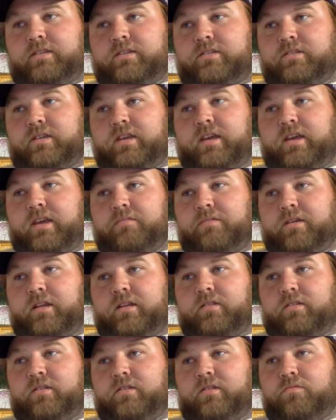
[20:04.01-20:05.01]
to see him get
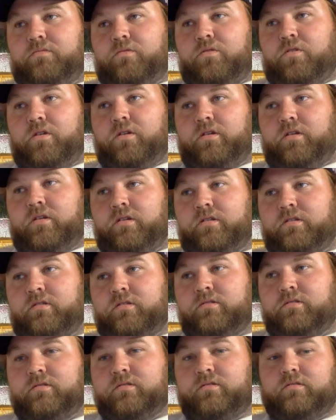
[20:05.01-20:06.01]

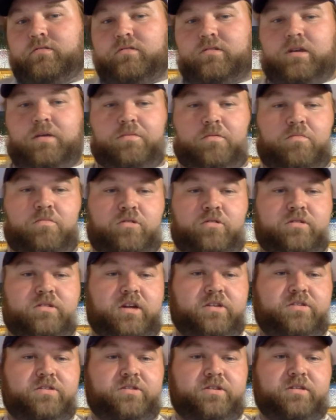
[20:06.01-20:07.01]
couple more
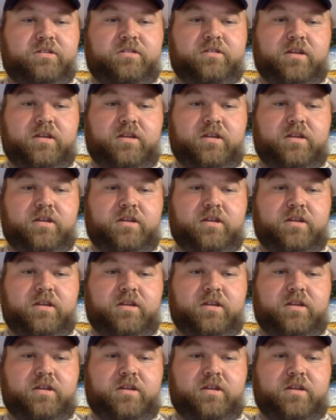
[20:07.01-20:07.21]
touches.